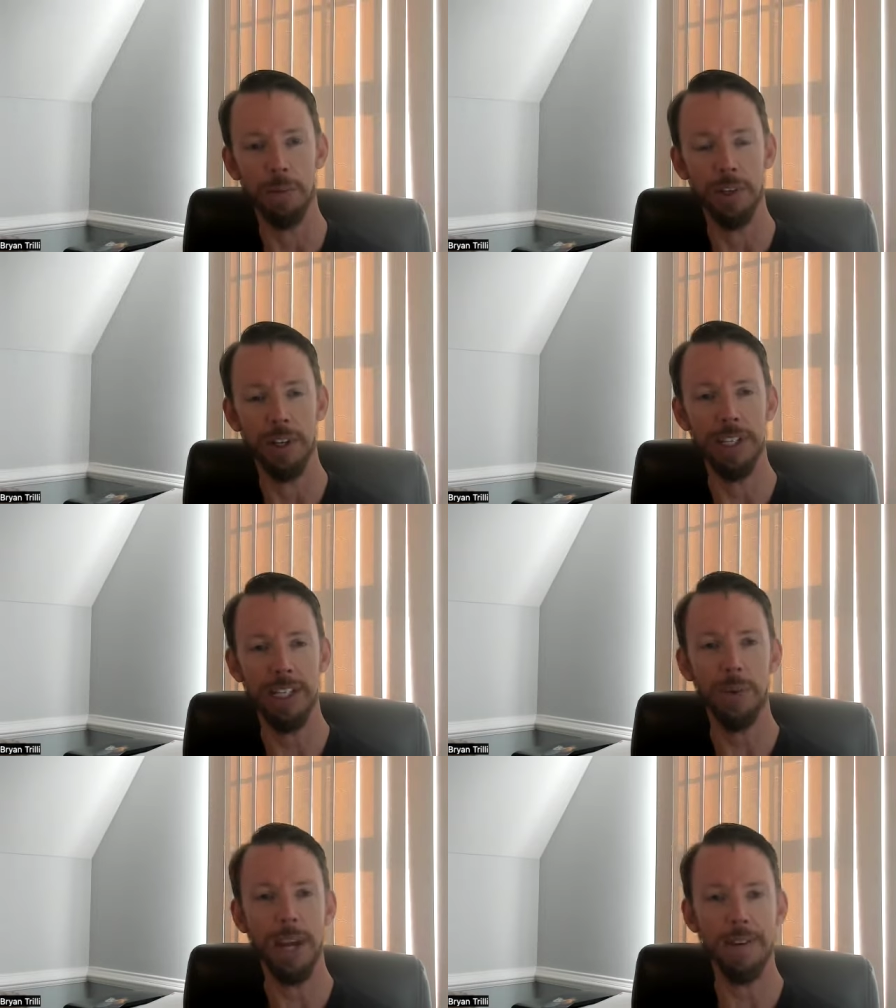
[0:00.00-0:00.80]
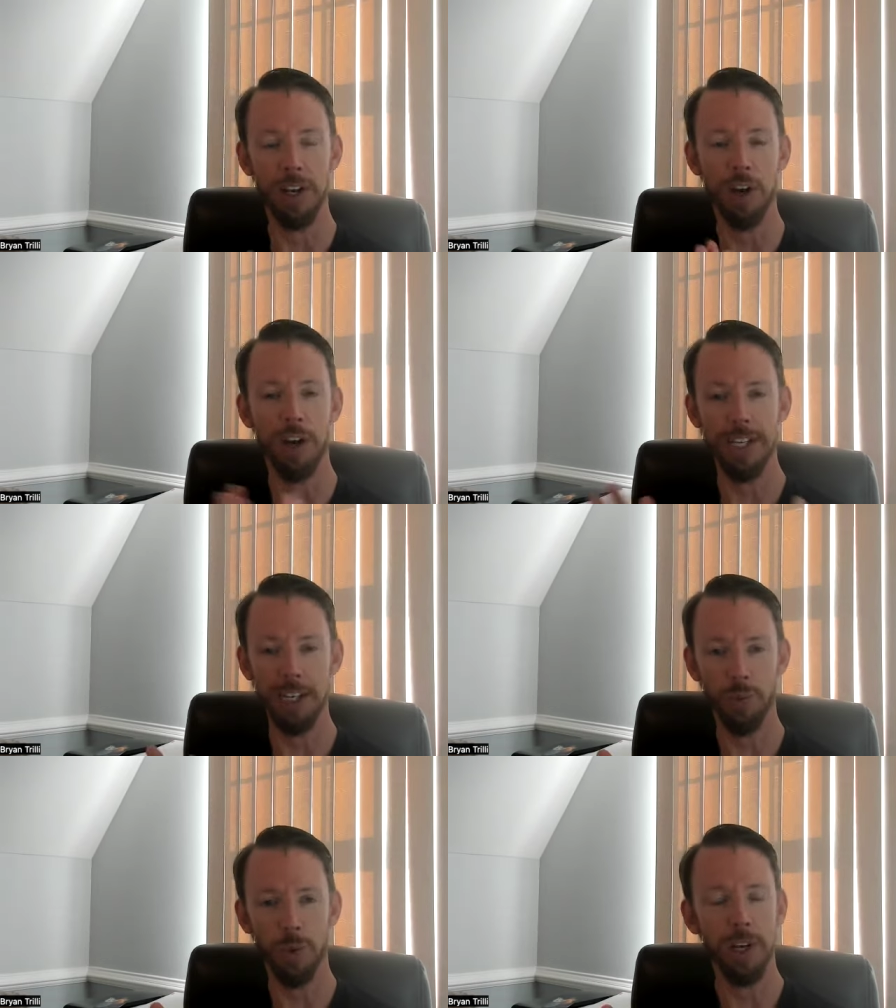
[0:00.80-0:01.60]
So let's say we have a
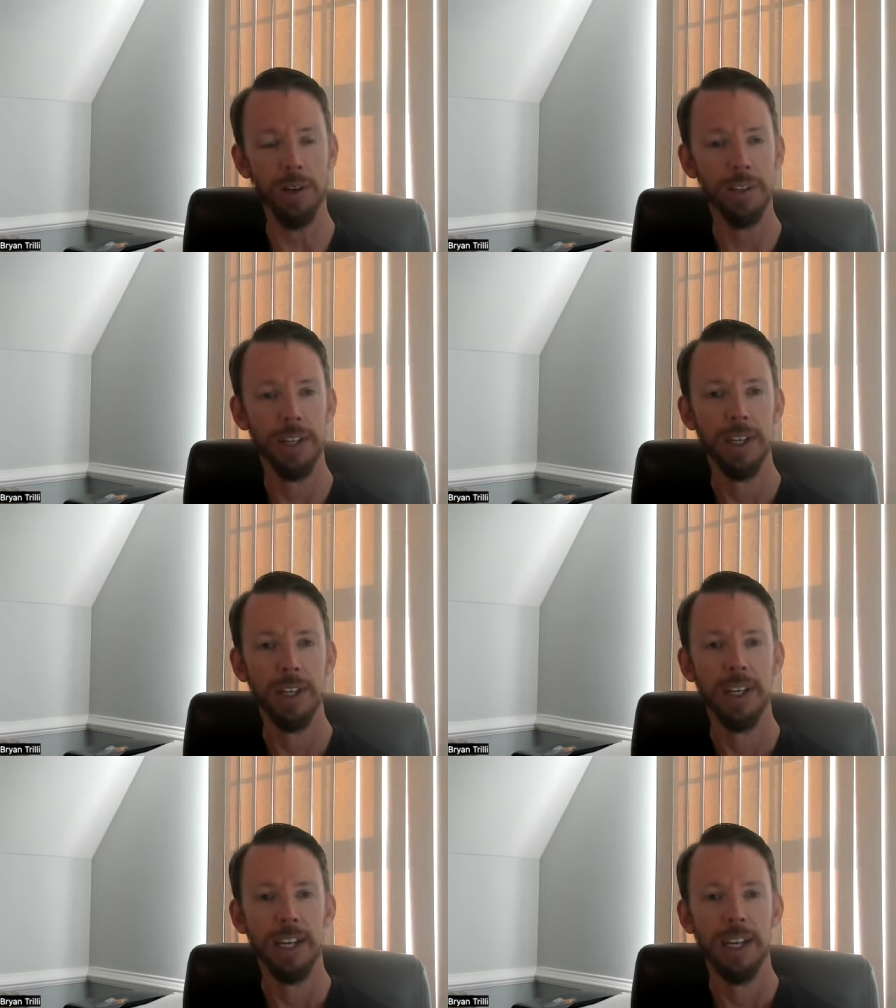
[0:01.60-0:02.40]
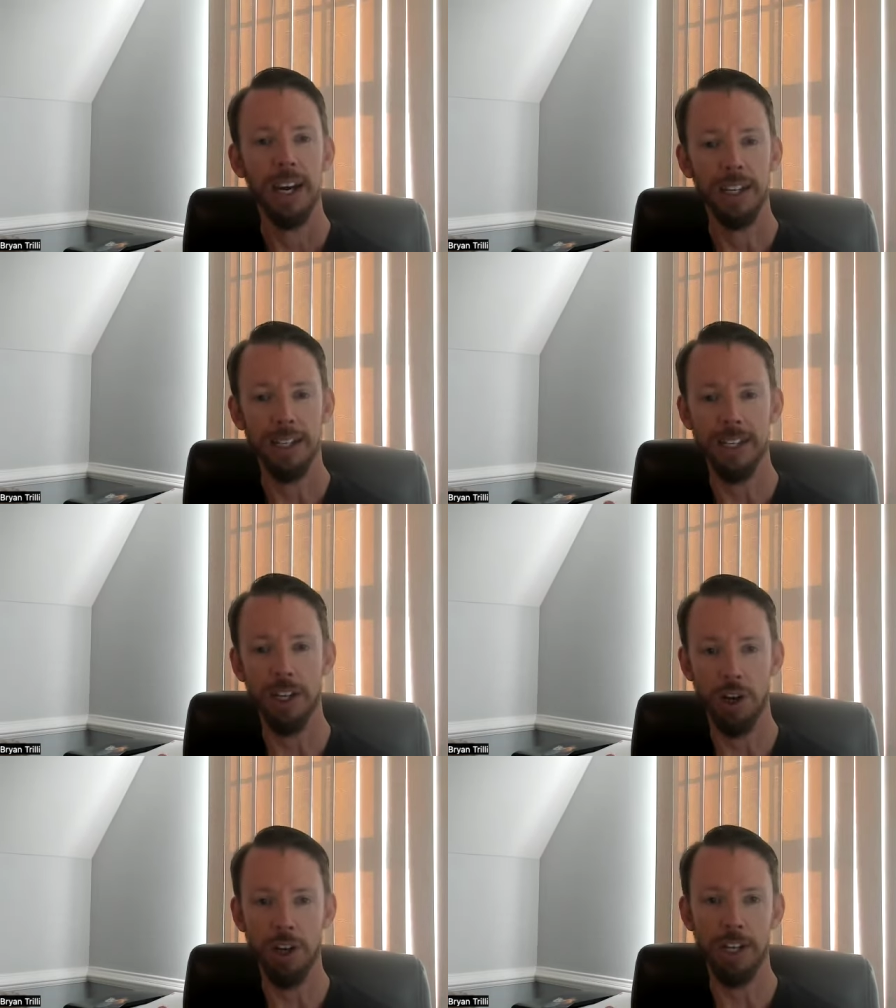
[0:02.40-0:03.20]
context window now let's say the
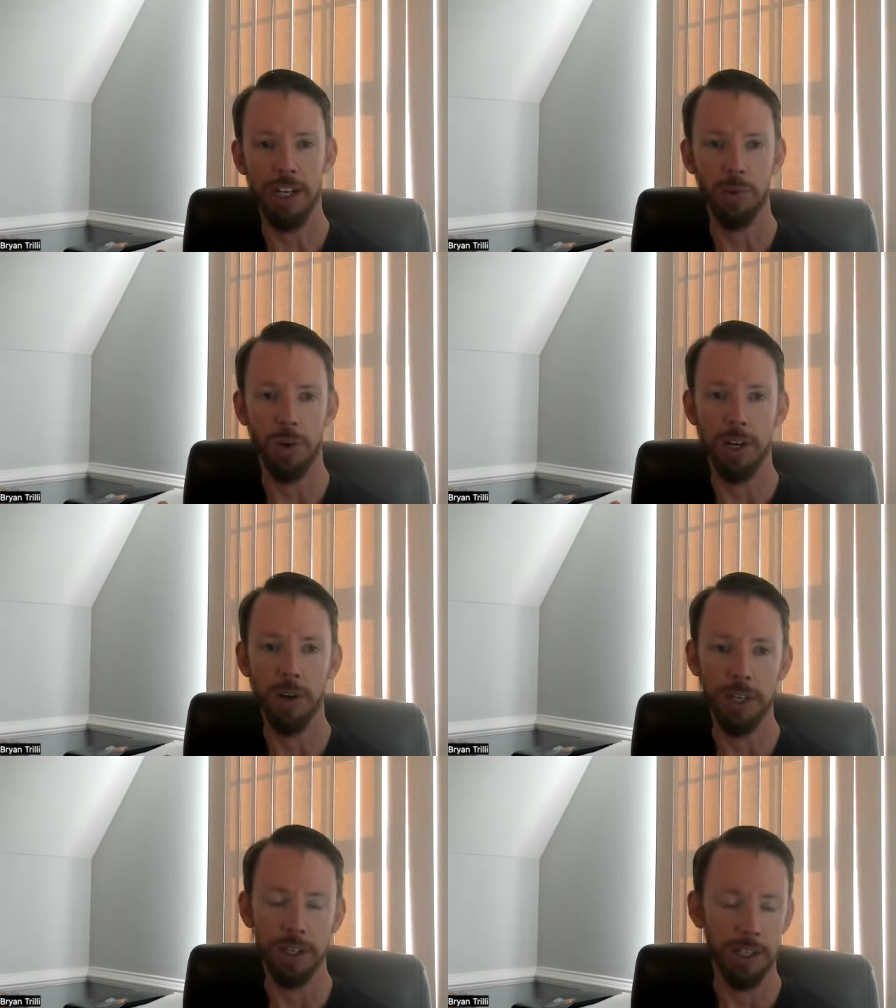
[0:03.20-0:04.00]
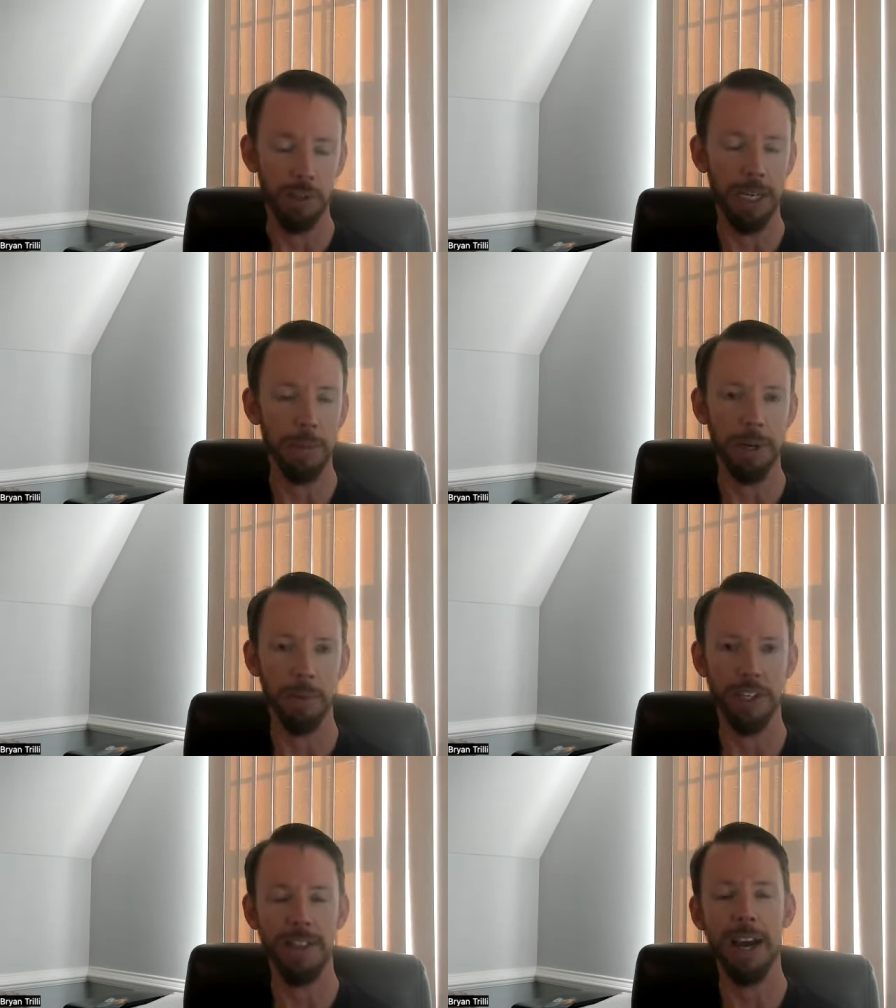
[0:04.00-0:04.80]
context window is just make up a
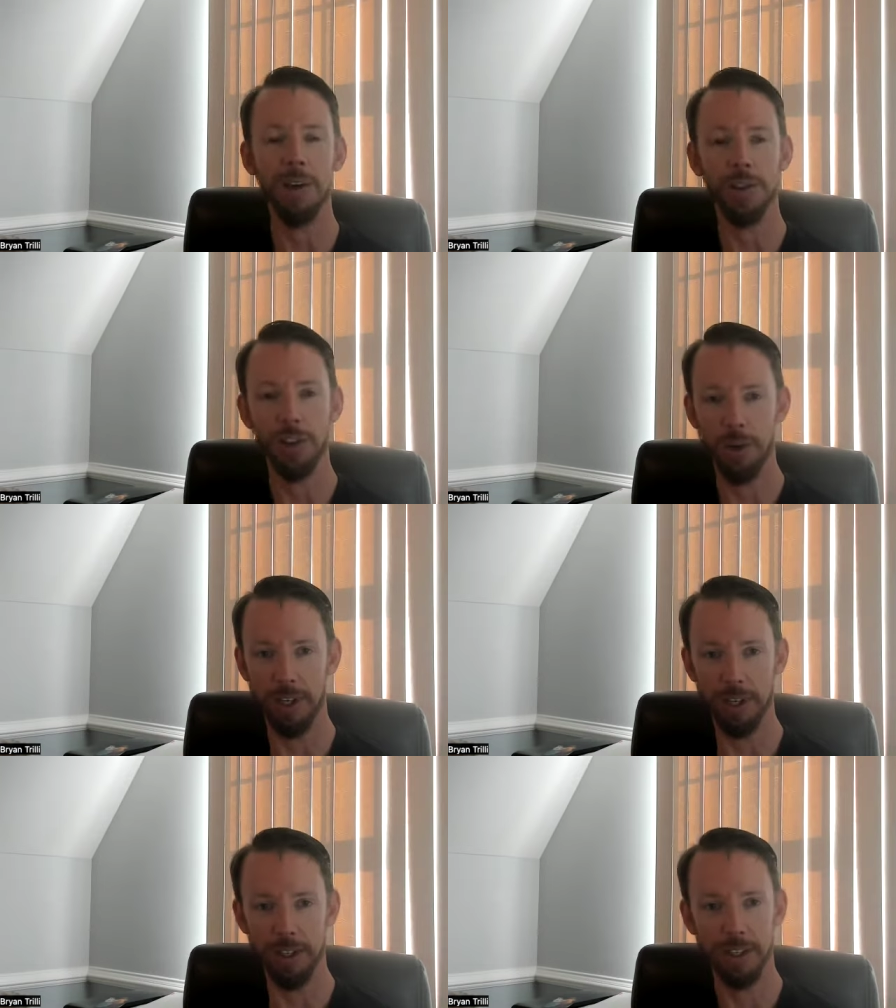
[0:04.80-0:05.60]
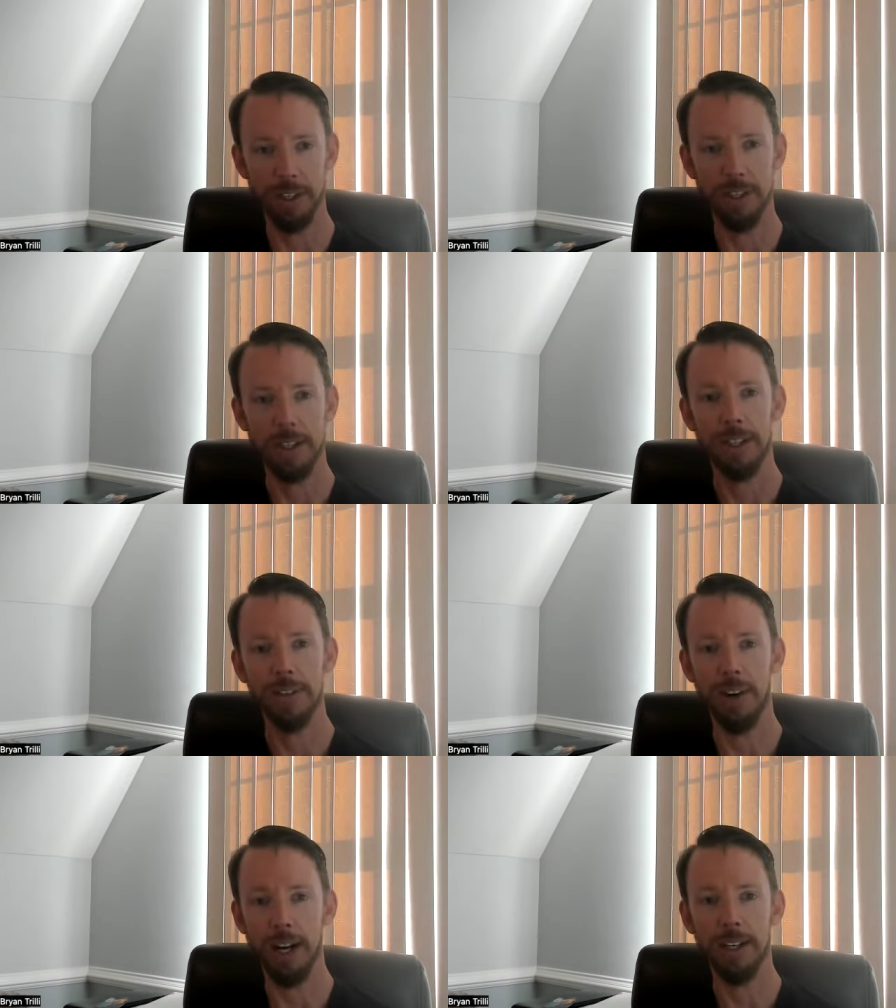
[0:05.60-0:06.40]
number. It's a thousand tokens,
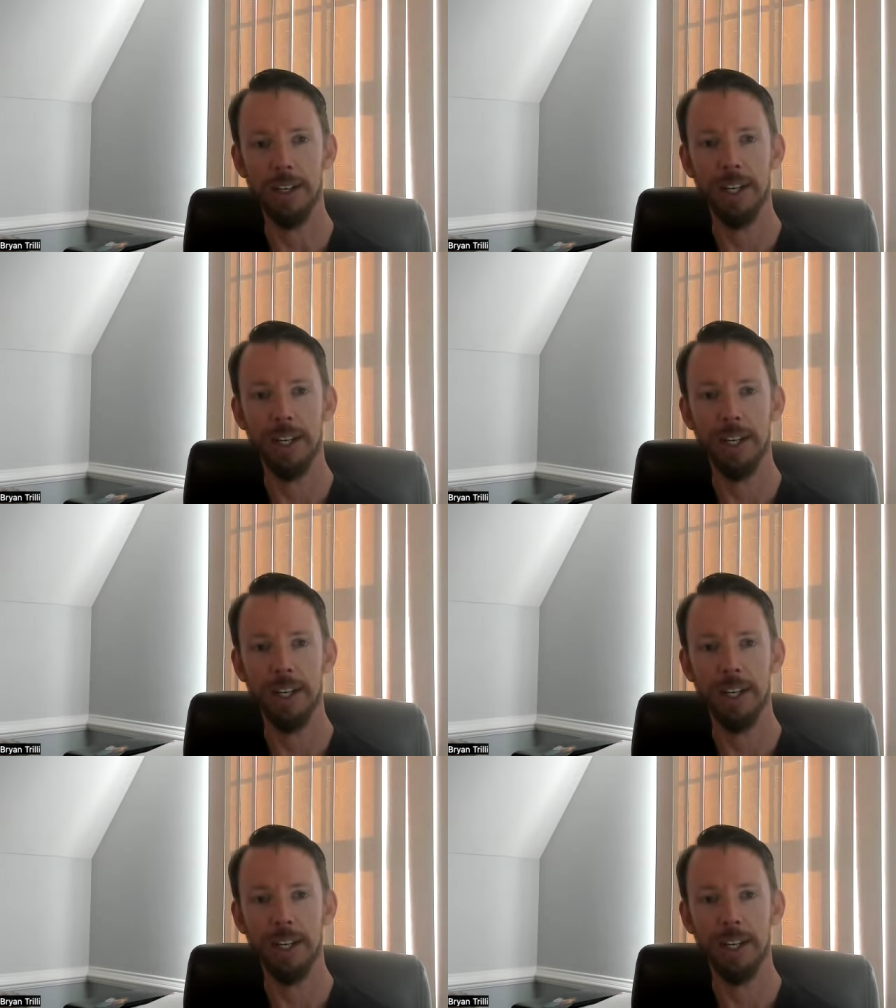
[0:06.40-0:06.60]
right?